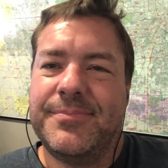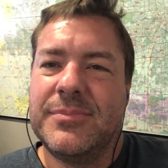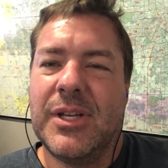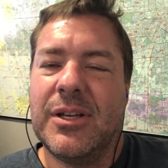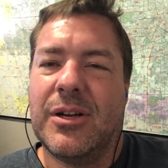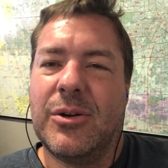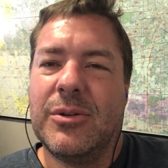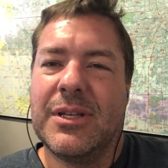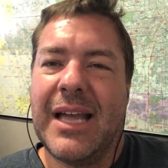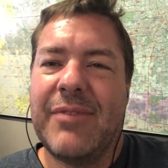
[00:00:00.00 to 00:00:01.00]
you know,
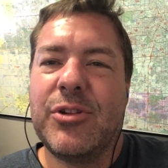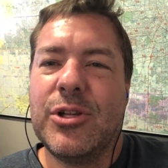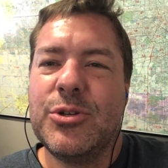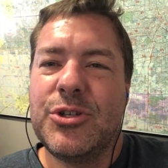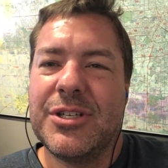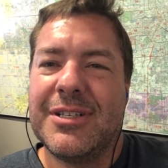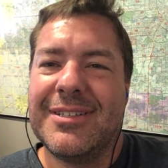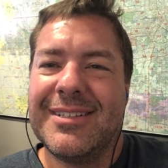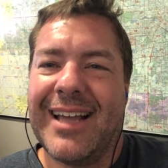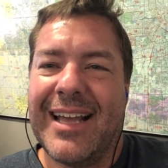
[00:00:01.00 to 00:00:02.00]
the
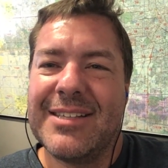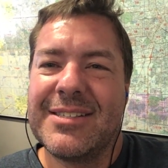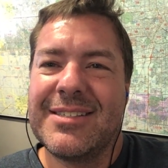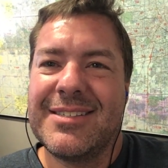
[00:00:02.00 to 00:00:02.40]
evolution has